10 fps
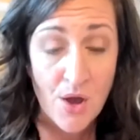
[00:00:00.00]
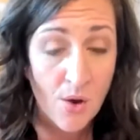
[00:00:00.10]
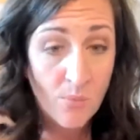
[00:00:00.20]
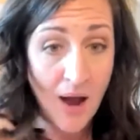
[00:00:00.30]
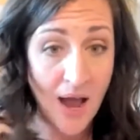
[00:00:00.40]

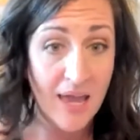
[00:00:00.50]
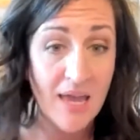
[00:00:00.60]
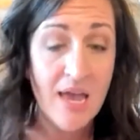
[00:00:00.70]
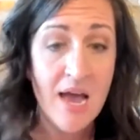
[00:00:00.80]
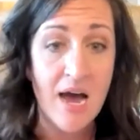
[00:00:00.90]

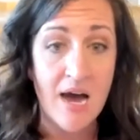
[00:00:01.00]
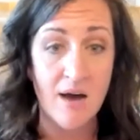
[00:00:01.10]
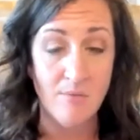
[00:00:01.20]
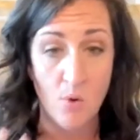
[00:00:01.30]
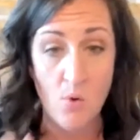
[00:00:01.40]
right?
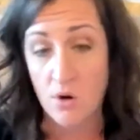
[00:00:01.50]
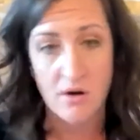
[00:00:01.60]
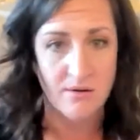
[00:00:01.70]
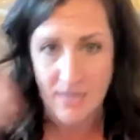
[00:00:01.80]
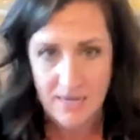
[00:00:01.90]

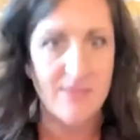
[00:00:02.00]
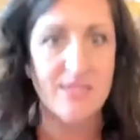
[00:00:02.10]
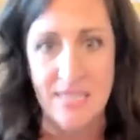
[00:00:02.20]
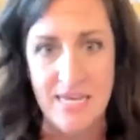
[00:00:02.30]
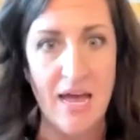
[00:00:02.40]
Or in the
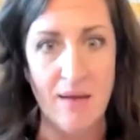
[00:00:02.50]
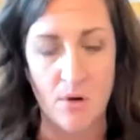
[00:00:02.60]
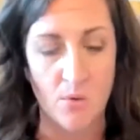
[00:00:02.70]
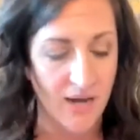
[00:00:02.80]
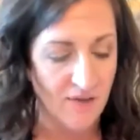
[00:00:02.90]
DM
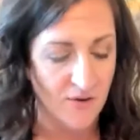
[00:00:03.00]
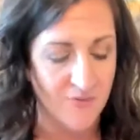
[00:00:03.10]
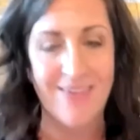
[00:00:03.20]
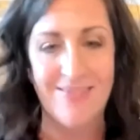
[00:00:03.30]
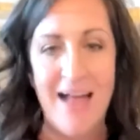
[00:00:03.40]
or whatever.
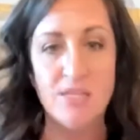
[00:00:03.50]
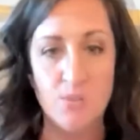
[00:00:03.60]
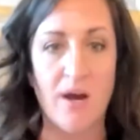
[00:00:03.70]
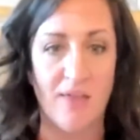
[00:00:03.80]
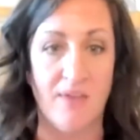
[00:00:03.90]
Like that's
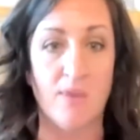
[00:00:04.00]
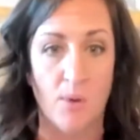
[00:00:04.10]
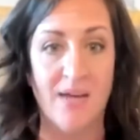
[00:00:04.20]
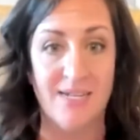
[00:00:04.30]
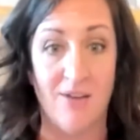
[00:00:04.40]
where I think the
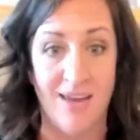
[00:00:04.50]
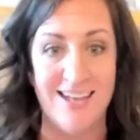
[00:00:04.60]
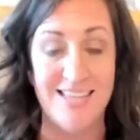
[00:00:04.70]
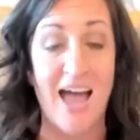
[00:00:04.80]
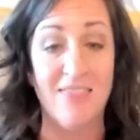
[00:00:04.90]
breakdown
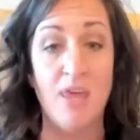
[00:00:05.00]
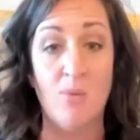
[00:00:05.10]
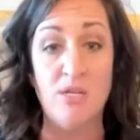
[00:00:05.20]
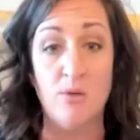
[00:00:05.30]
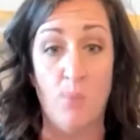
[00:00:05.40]
is. I think
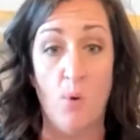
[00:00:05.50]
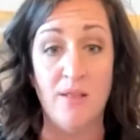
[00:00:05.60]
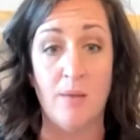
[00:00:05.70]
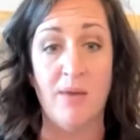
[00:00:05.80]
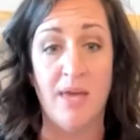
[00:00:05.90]
we do it
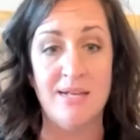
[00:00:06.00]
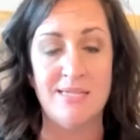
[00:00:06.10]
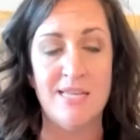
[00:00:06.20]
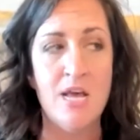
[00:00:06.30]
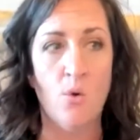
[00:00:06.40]
poorly
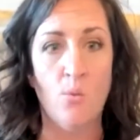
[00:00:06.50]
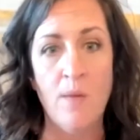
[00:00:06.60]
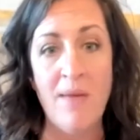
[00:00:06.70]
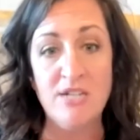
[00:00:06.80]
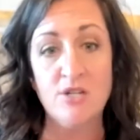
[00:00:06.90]
because
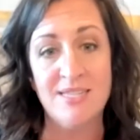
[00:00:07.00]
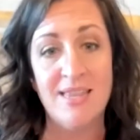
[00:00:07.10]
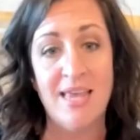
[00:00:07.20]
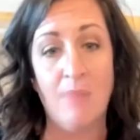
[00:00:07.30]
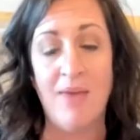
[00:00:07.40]
the metrics
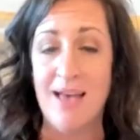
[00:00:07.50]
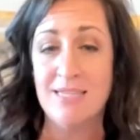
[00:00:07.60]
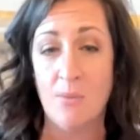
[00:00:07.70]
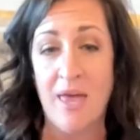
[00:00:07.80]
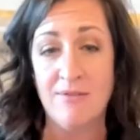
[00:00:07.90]
and the
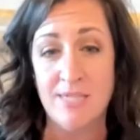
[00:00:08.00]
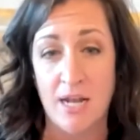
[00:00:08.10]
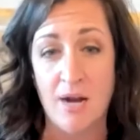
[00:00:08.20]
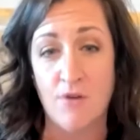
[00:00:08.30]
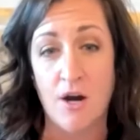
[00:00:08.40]
KPIs that we have
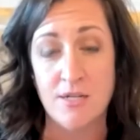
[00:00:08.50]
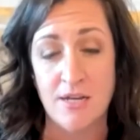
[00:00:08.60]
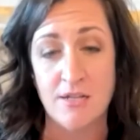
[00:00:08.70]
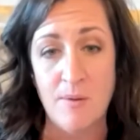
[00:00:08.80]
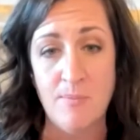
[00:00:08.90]
set up for our
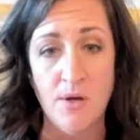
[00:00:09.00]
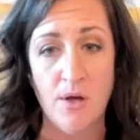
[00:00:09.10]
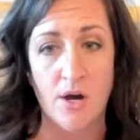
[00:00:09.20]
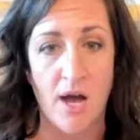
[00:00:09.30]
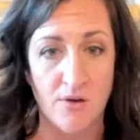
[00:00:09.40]
salespeople
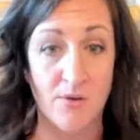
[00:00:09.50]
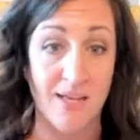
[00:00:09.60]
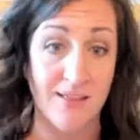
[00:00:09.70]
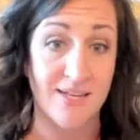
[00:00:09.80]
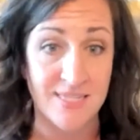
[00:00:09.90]
are
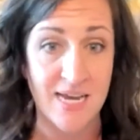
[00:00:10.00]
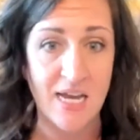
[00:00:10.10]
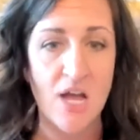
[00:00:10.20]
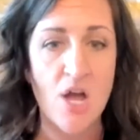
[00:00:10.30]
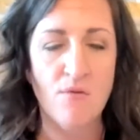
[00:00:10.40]

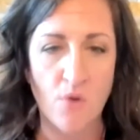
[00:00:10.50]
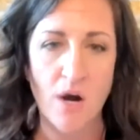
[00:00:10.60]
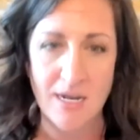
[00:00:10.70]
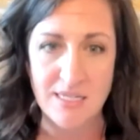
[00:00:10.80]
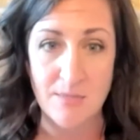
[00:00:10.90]
unrealistic
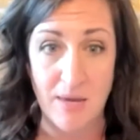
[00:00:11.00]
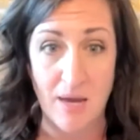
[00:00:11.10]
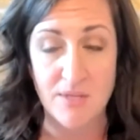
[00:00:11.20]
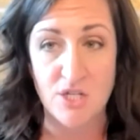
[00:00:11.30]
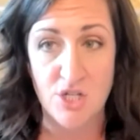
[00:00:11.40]
for us to be
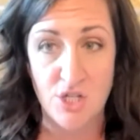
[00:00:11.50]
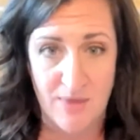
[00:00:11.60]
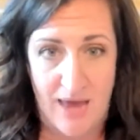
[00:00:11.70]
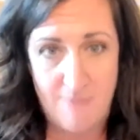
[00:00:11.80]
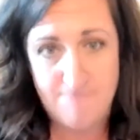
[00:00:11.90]
able to do
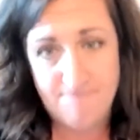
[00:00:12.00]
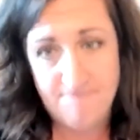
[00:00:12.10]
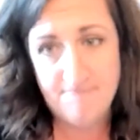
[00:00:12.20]
that.